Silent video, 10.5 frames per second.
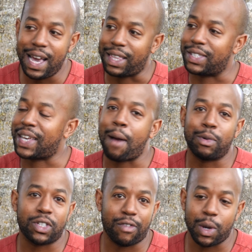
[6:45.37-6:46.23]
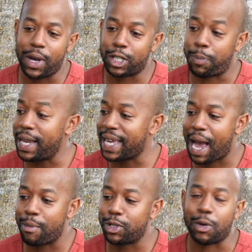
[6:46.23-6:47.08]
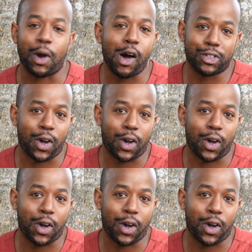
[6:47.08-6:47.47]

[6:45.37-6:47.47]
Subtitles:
There's cameras everywhere, speeding cameras, so cars